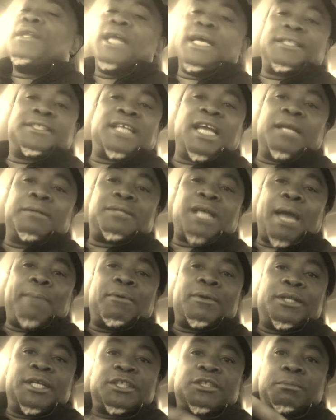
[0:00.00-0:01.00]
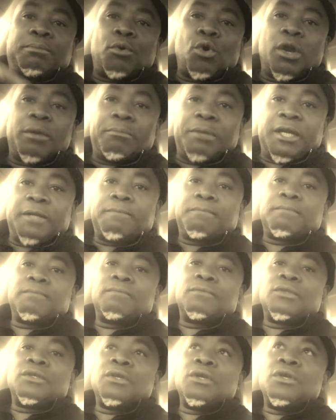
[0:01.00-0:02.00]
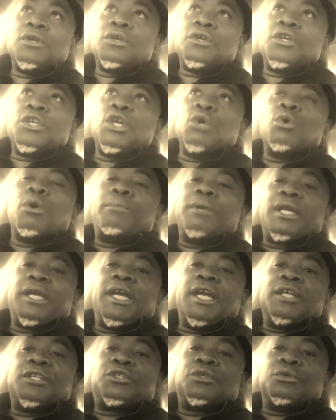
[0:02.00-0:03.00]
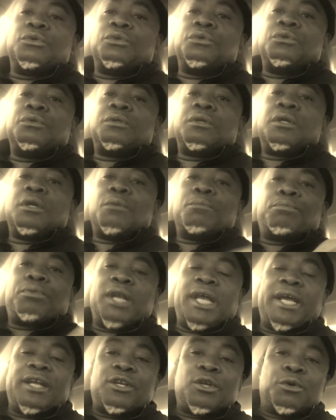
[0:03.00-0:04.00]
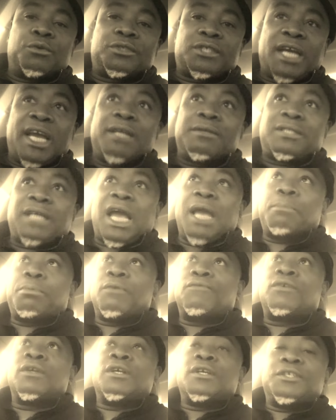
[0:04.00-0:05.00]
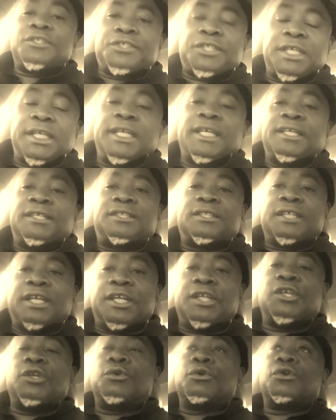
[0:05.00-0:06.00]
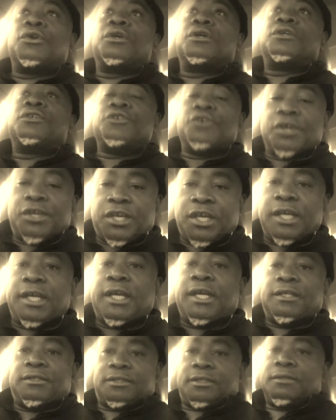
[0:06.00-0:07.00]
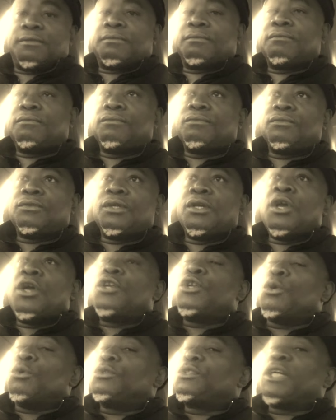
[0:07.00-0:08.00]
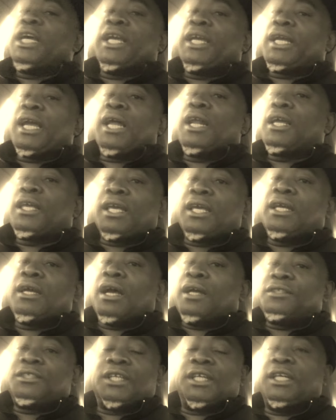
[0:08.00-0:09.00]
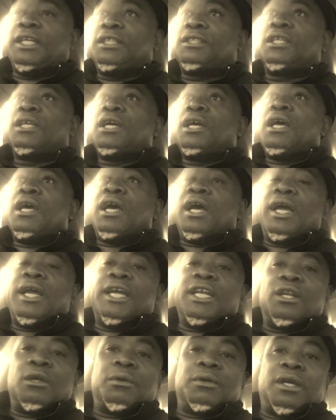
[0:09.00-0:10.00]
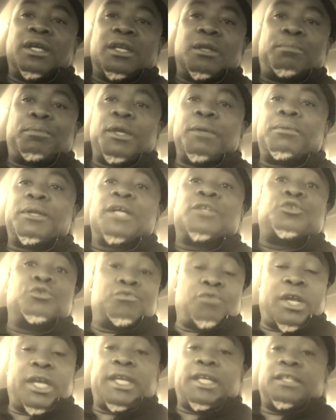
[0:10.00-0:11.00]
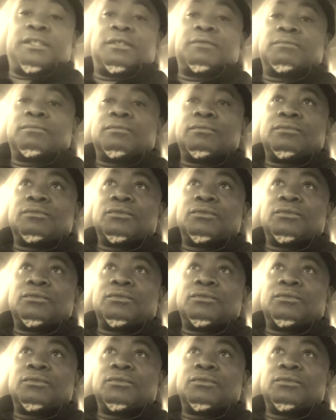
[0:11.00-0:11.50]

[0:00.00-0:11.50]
that same type of disappointment, you will begin to plant those same type of seeds in your, your kids those same kind of key, uh, seeds uh, in the in the people that you raise.